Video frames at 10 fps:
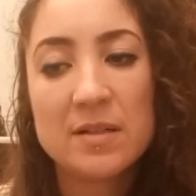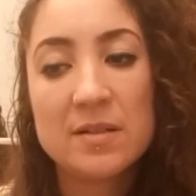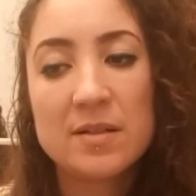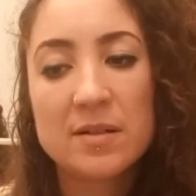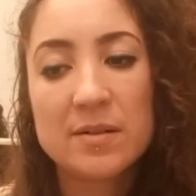
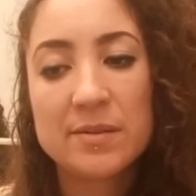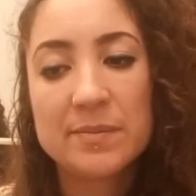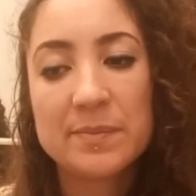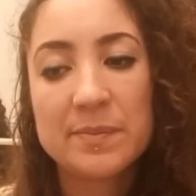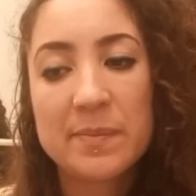So,
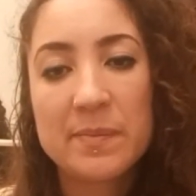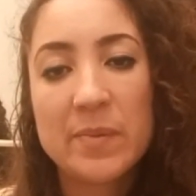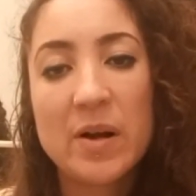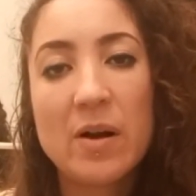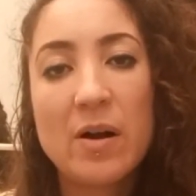
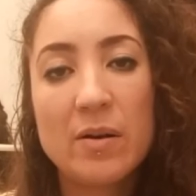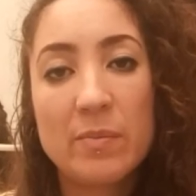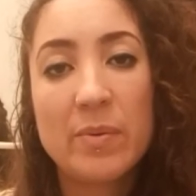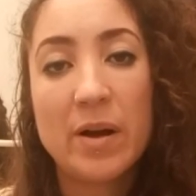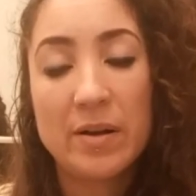but
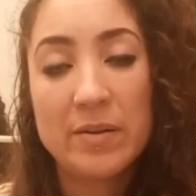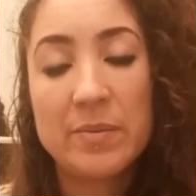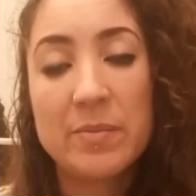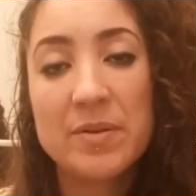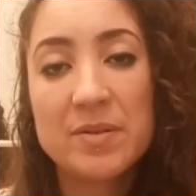
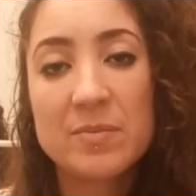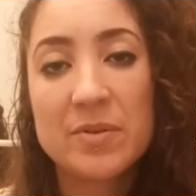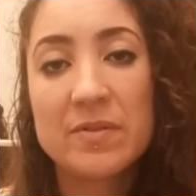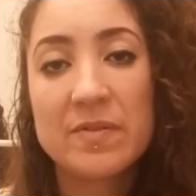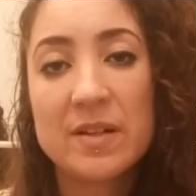the most
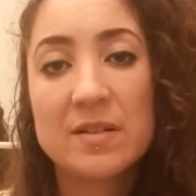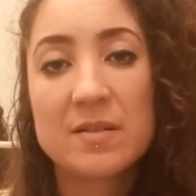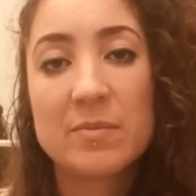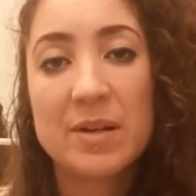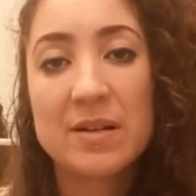important thing is
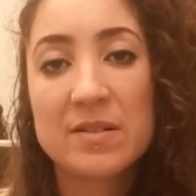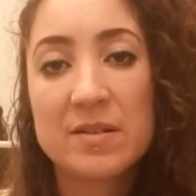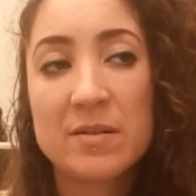that black